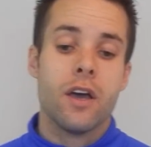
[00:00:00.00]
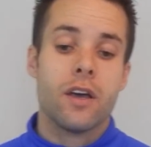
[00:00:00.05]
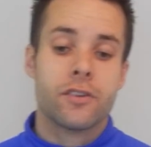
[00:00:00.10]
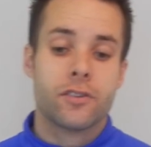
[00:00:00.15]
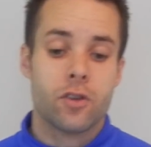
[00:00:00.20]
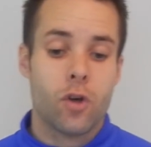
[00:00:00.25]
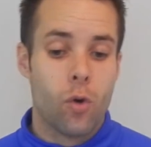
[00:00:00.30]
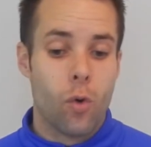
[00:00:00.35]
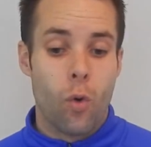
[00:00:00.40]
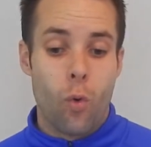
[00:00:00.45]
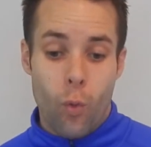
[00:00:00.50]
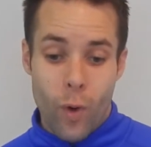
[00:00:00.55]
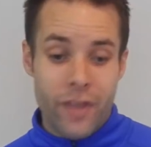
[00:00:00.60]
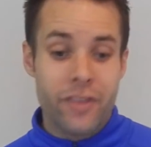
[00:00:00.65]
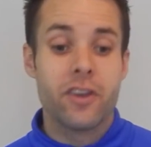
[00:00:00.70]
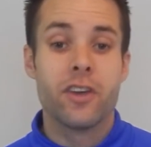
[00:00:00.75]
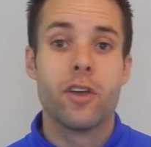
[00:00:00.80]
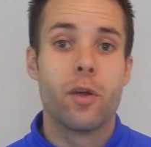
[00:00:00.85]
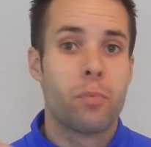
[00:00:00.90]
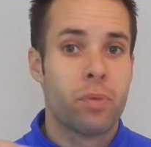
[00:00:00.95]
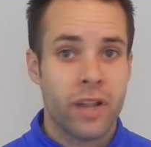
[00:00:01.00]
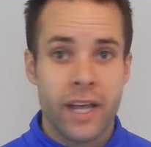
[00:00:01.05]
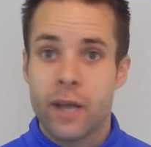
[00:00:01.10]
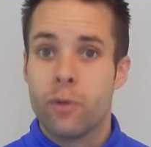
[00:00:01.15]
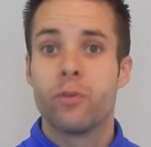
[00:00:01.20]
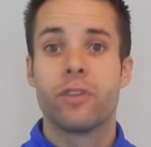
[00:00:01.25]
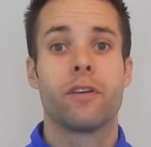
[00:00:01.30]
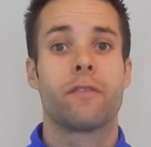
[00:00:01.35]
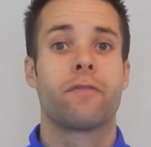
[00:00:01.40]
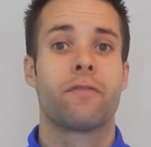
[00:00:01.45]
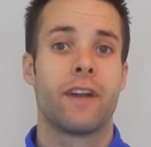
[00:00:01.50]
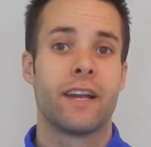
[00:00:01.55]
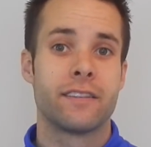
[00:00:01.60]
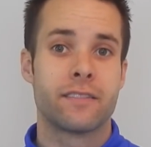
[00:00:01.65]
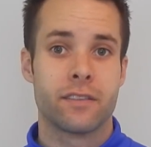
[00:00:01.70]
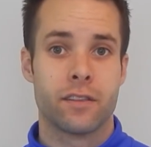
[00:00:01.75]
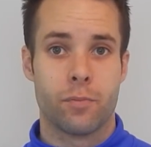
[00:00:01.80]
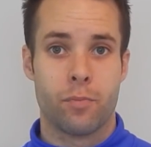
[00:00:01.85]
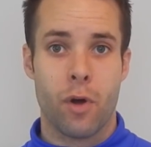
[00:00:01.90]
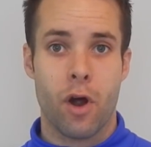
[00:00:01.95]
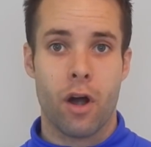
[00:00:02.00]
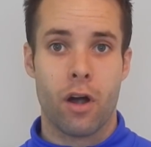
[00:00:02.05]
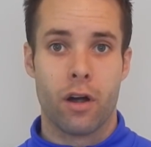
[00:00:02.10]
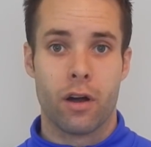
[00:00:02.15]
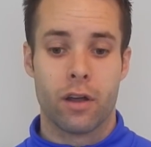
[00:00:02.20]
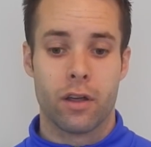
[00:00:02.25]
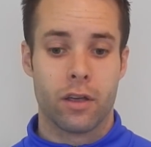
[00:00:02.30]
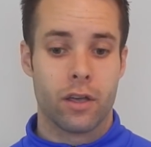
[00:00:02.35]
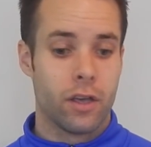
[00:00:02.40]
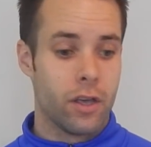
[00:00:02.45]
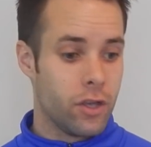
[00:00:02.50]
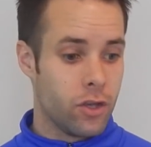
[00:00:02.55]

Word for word: So whether you're playing with your friends in the park,